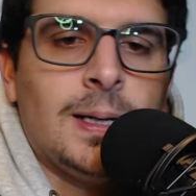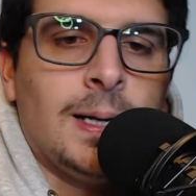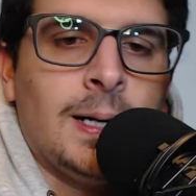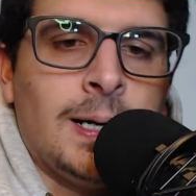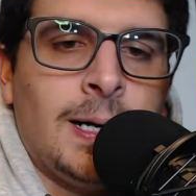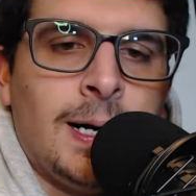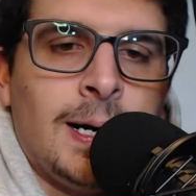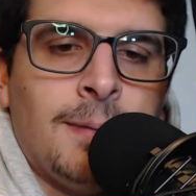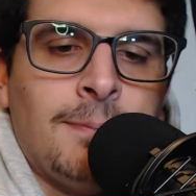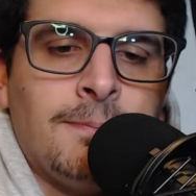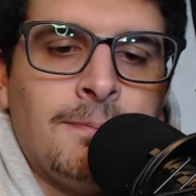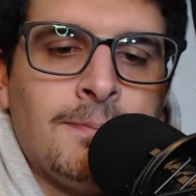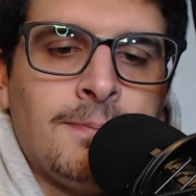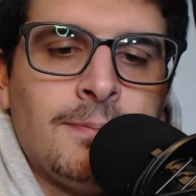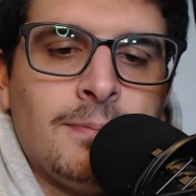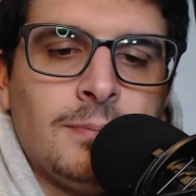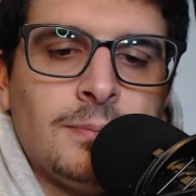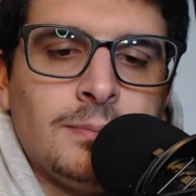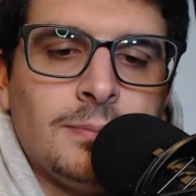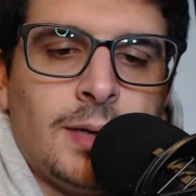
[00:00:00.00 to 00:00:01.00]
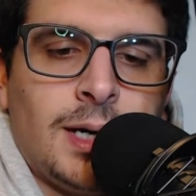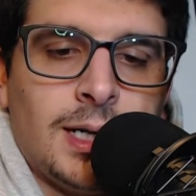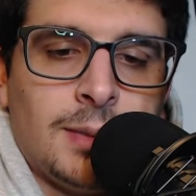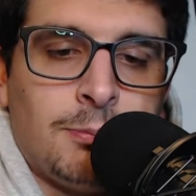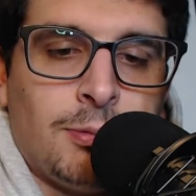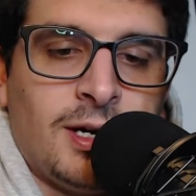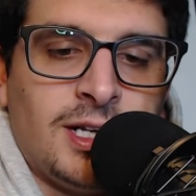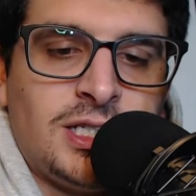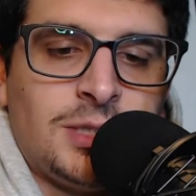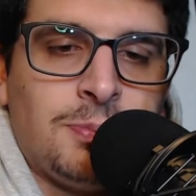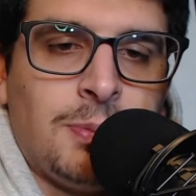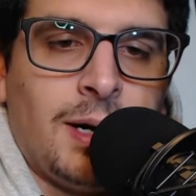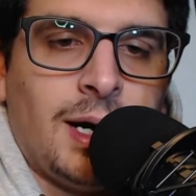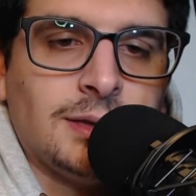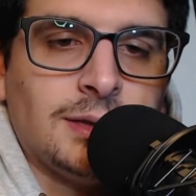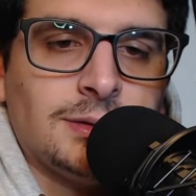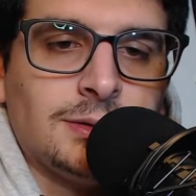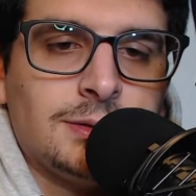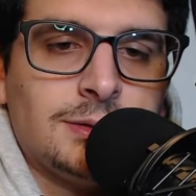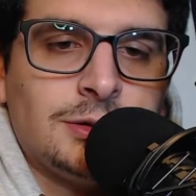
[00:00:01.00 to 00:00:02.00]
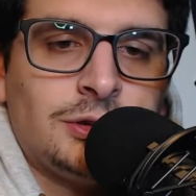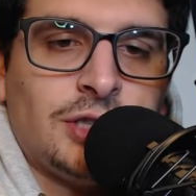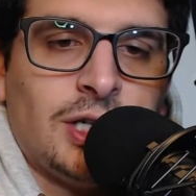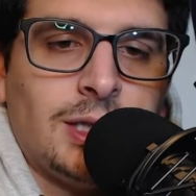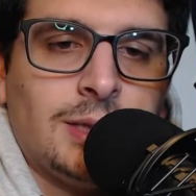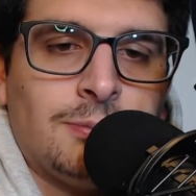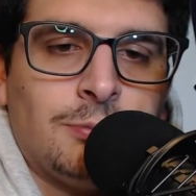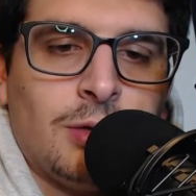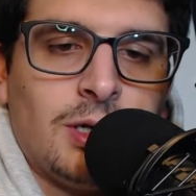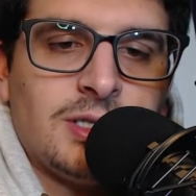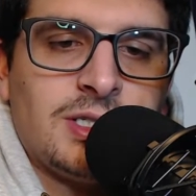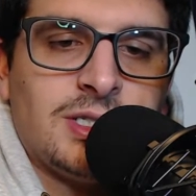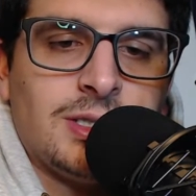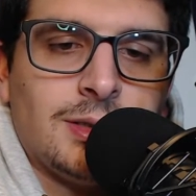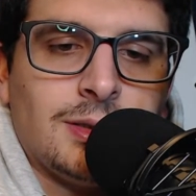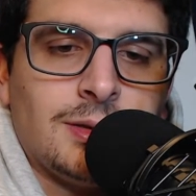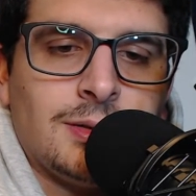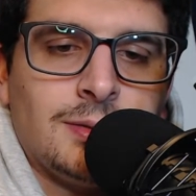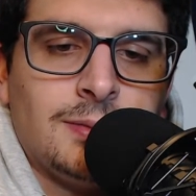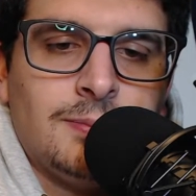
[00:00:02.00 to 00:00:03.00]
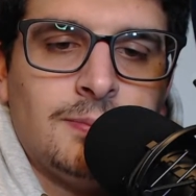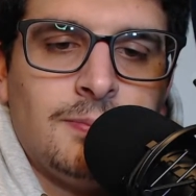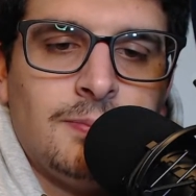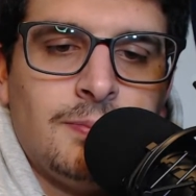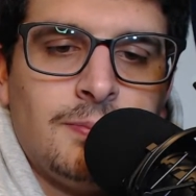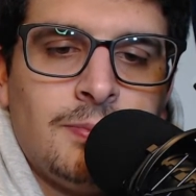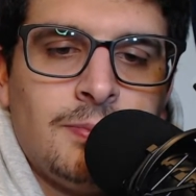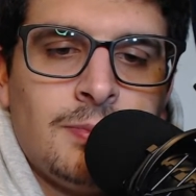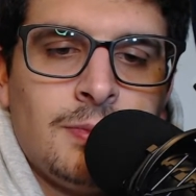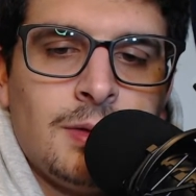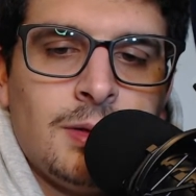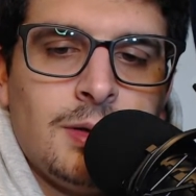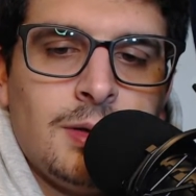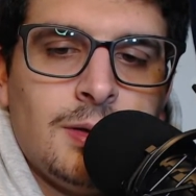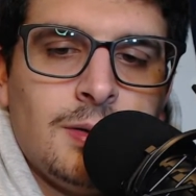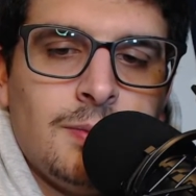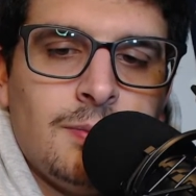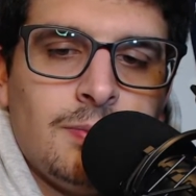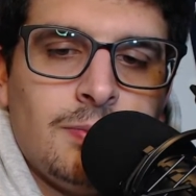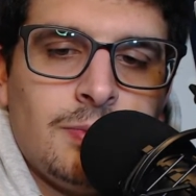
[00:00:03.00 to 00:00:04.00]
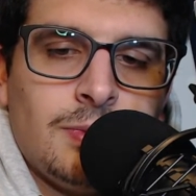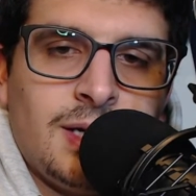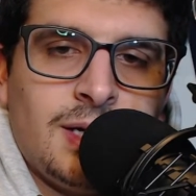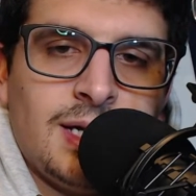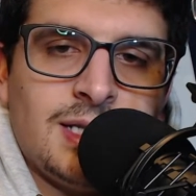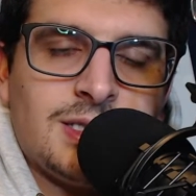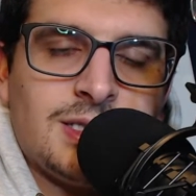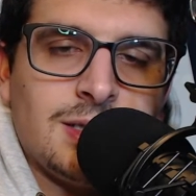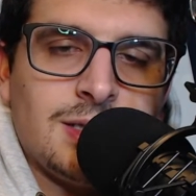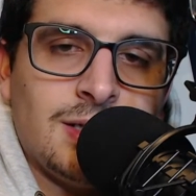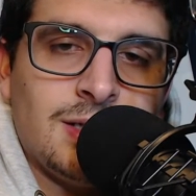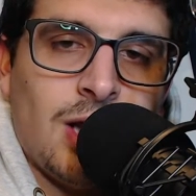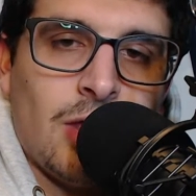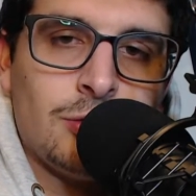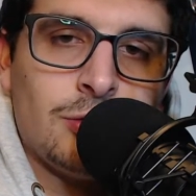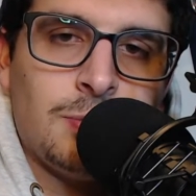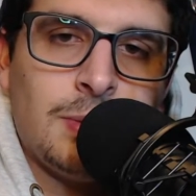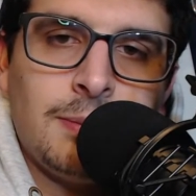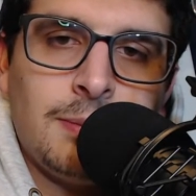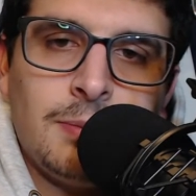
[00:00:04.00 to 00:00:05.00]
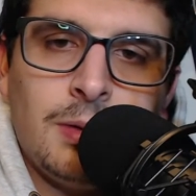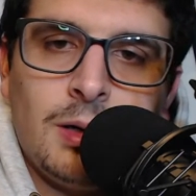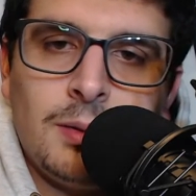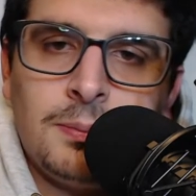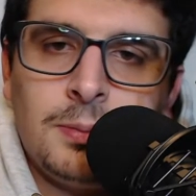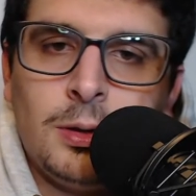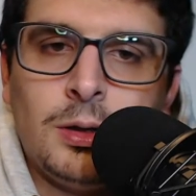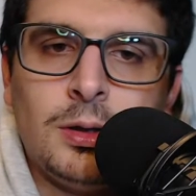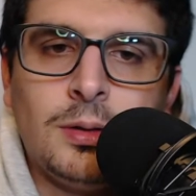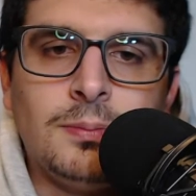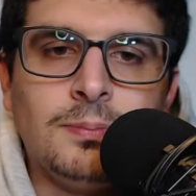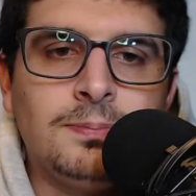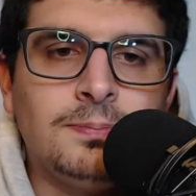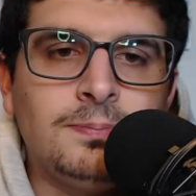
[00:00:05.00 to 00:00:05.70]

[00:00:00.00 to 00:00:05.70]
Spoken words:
On a bright spot, Jalen Brunson gets another bing bong ball.